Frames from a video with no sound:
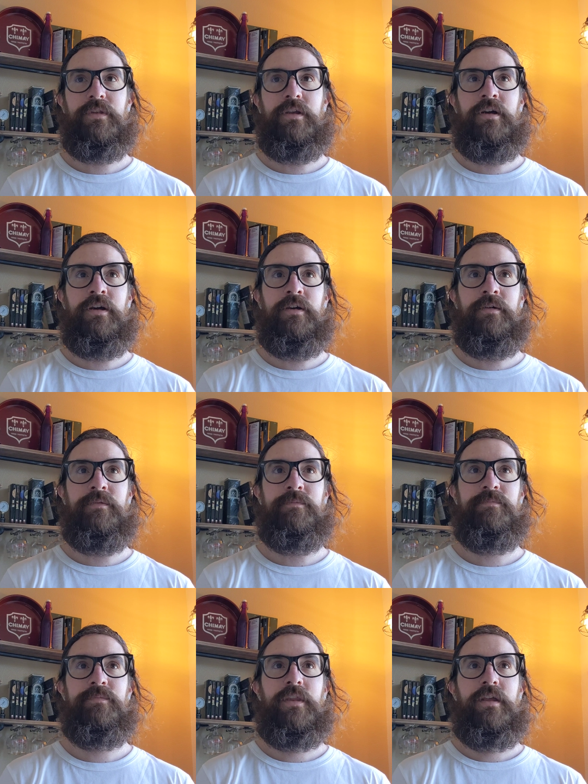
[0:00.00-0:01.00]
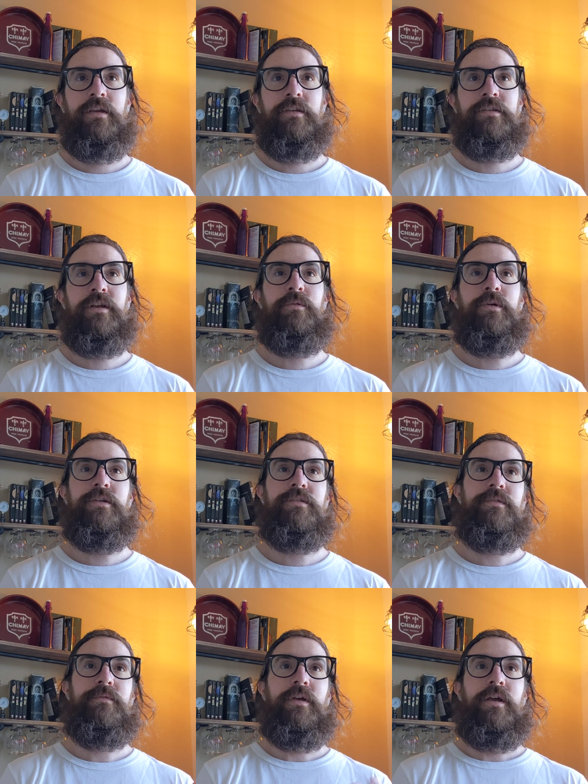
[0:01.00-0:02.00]
So
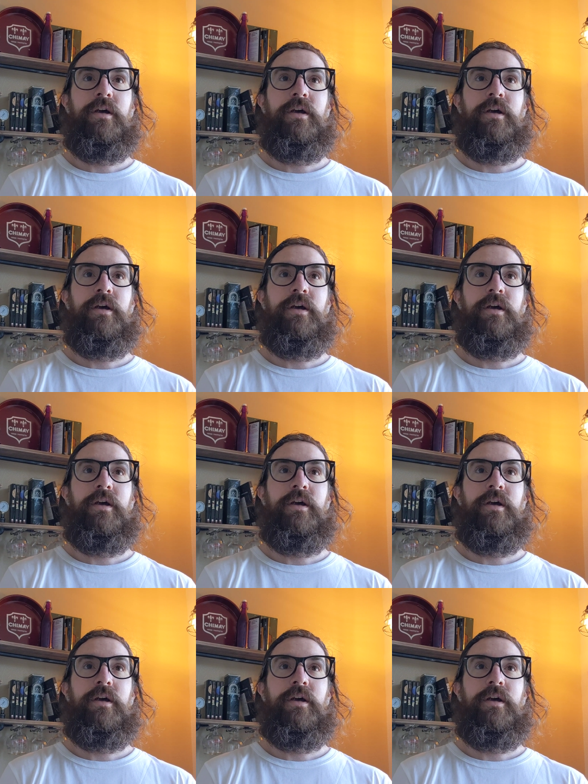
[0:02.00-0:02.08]
anyways,